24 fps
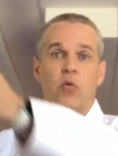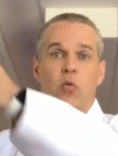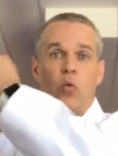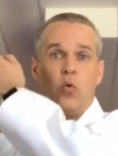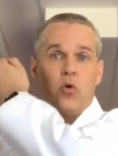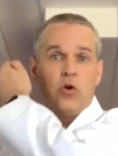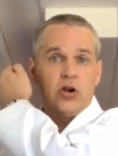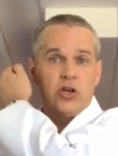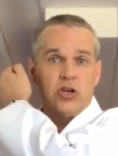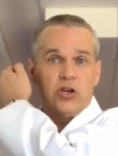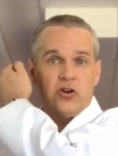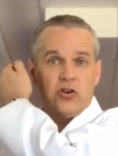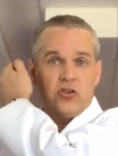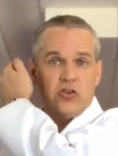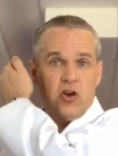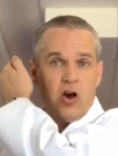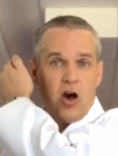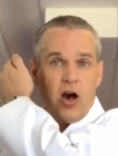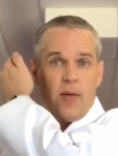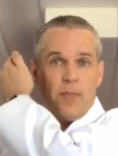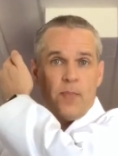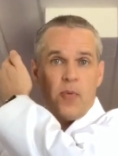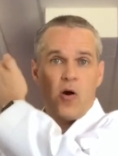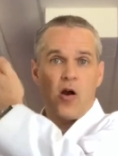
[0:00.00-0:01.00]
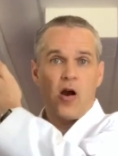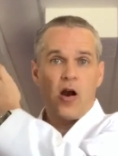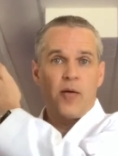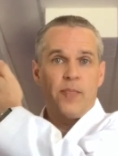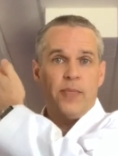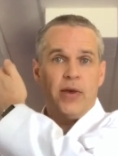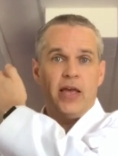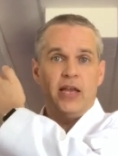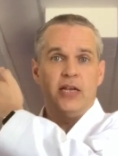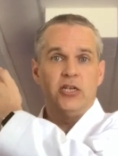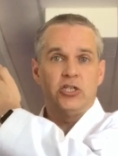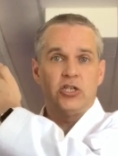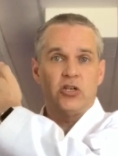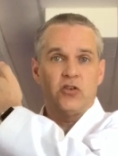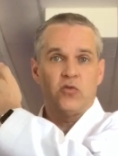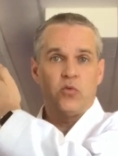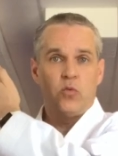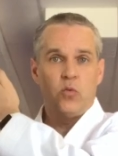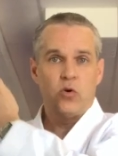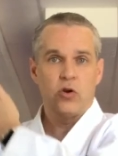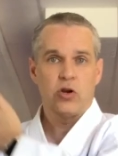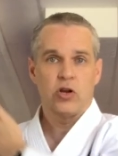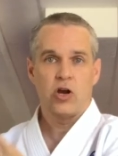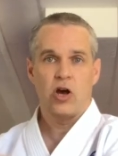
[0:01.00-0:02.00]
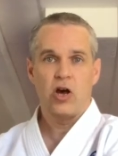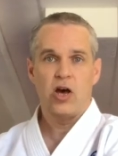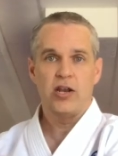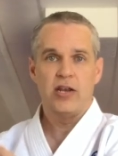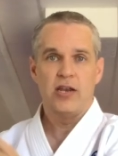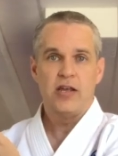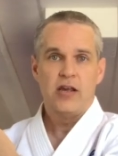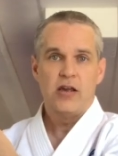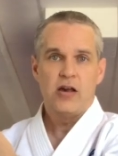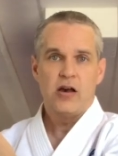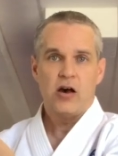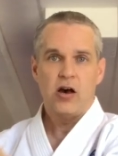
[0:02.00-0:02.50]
Work your top arm and just work on